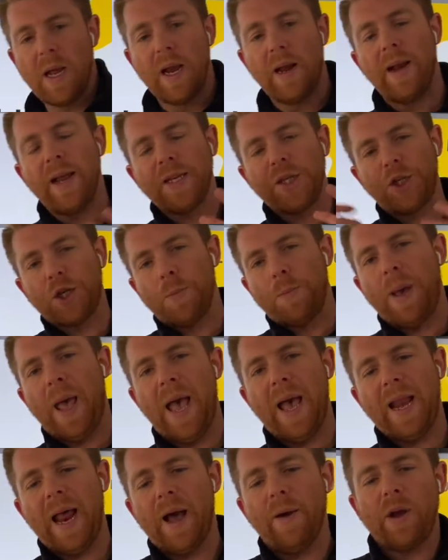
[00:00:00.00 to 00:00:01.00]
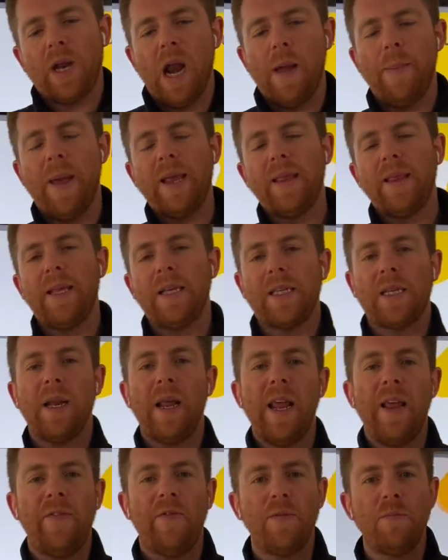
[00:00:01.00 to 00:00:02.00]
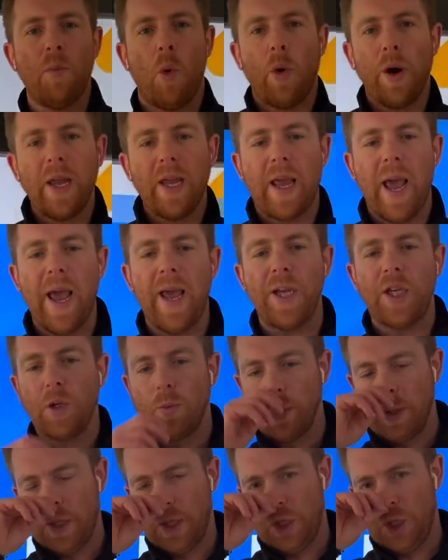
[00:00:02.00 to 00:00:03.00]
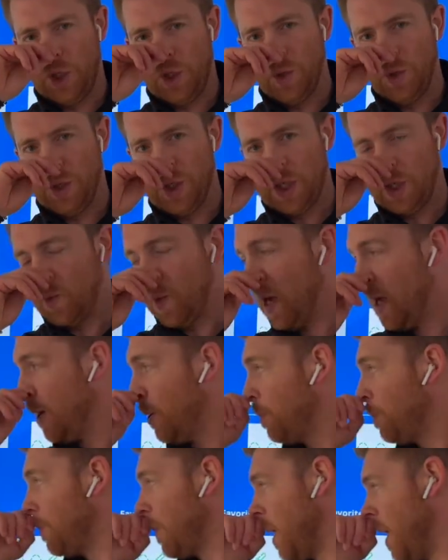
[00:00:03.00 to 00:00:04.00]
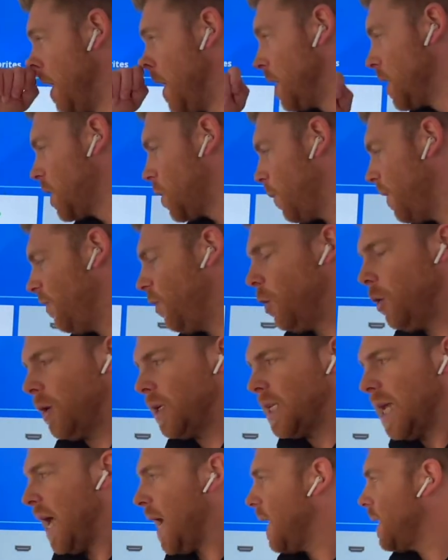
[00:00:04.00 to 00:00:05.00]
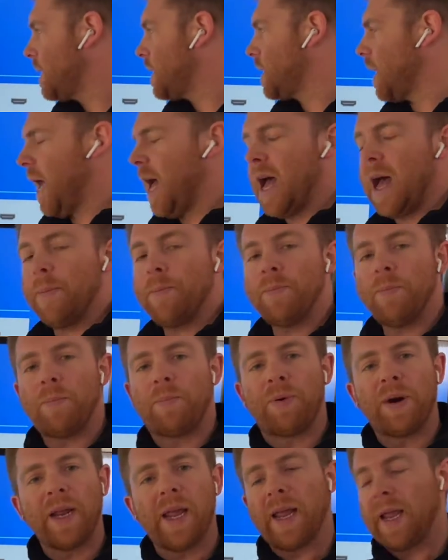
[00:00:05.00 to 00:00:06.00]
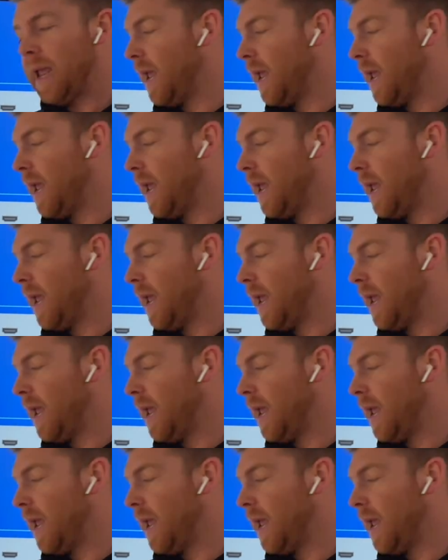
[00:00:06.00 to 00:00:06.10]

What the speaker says: Let's jump ahead. How can I make this even more engaging with the students as well? So we've looked at bringing